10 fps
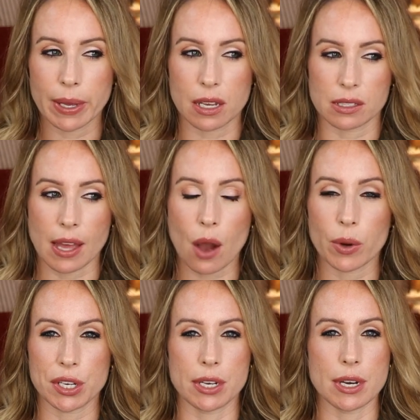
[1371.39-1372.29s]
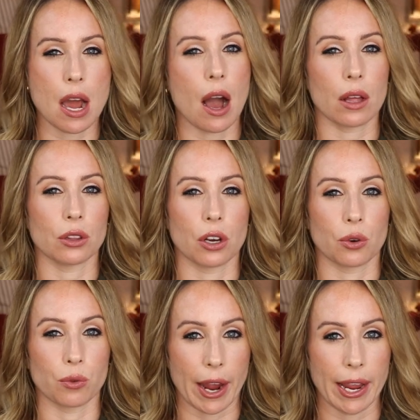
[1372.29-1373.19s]
because that would not
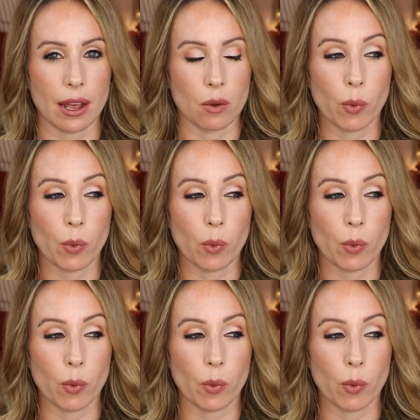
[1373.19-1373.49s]
look right.